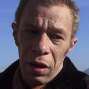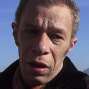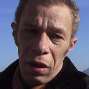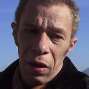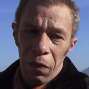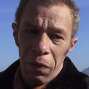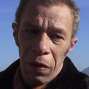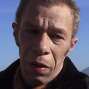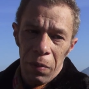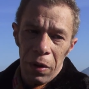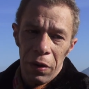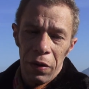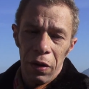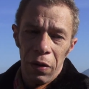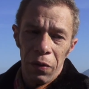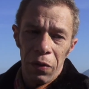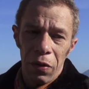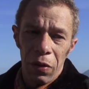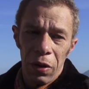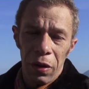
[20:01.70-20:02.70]
have found
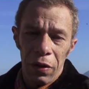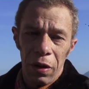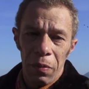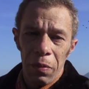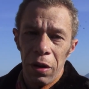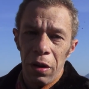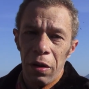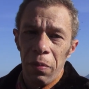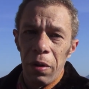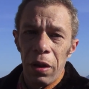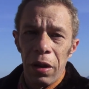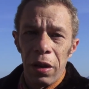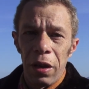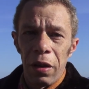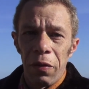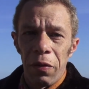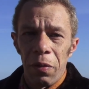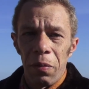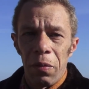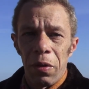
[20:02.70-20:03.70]
myself doing something completely
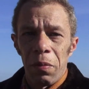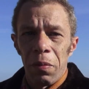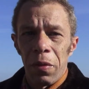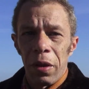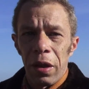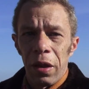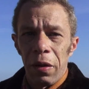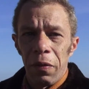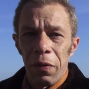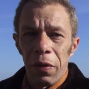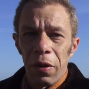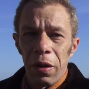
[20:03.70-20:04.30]
different with my life.